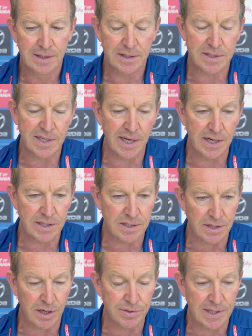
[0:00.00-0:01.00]
The standards
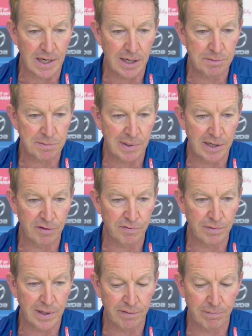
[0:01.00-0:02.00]
of those games, mate,
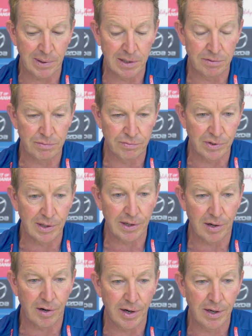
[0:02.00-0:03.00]
have been really
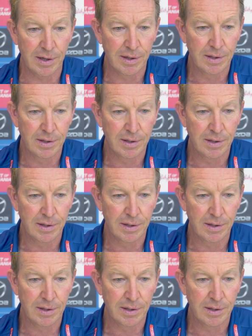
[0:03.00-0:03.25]
high.